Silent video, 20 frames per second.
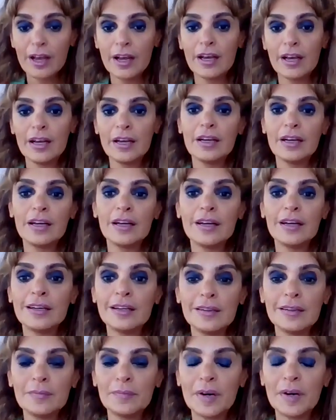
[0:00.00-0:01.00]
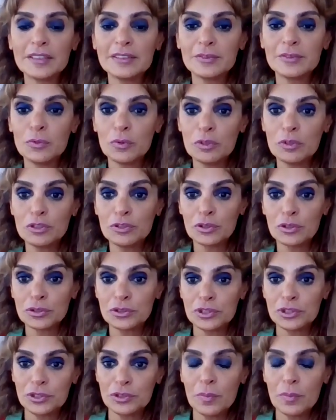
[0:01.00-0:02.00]
but we will talk
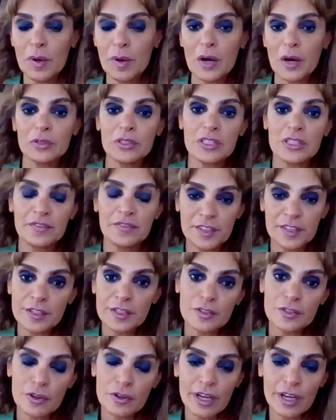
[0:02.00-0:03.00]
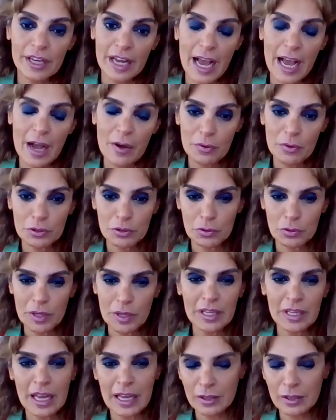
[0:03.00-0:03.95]
to you about the first song and how we do it,